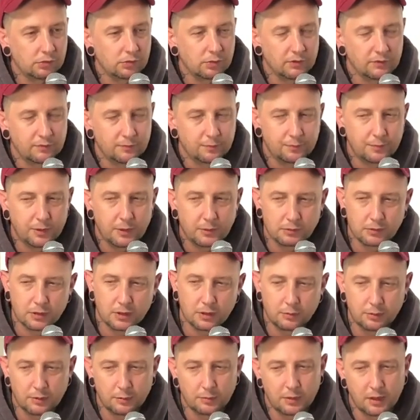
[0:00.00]
Well, if people are going
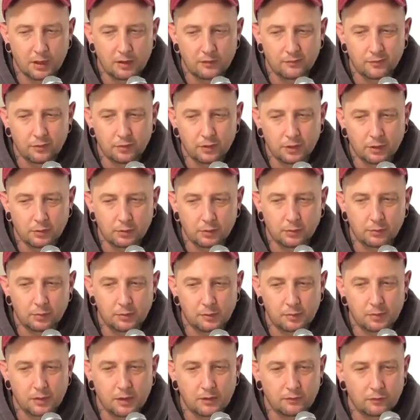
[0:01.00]
to be playing footy, I'm going to be
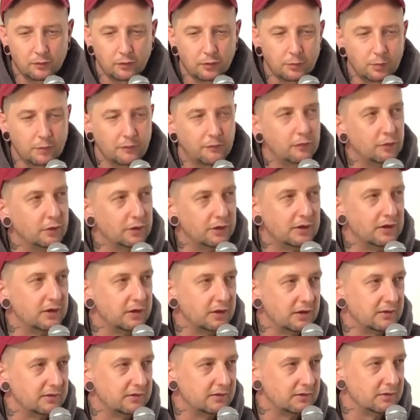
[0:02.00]
playing footy. But footy didn't
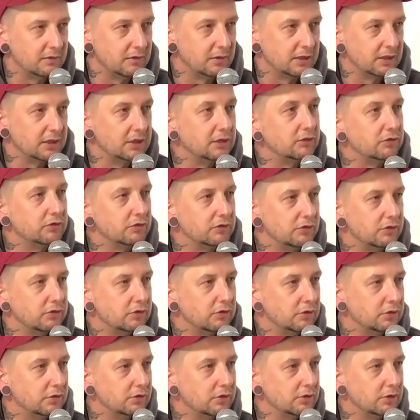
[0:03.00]
necessarily interest you.